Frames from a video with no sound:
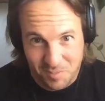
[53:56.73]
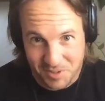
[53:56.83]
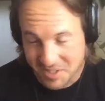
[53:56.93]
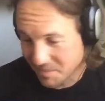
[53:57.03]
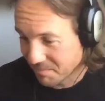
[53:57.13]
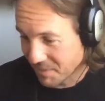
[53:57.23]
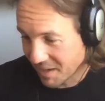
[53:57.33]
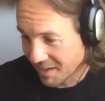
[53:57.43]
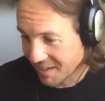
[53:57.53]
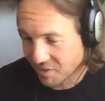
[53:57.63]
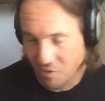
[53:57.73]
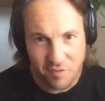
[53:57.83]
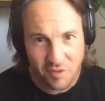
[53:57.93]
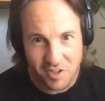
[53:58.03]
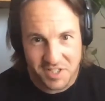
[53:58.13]
You put some uh,
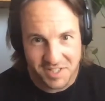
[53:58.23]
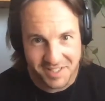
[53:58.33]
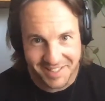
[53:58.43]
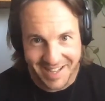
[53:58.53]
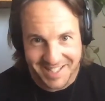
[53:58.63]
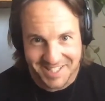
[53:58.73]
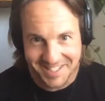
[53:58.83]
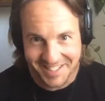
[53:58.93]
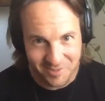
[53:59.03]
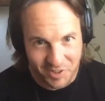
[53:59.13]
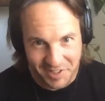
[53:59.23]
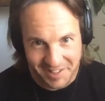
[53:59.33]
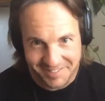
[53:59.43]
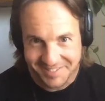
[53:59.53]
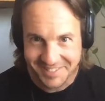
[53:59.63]
coronavirus yes. in acid, it will
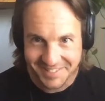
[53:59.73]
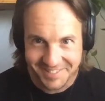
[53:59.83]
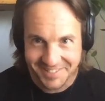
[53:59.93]
kill it.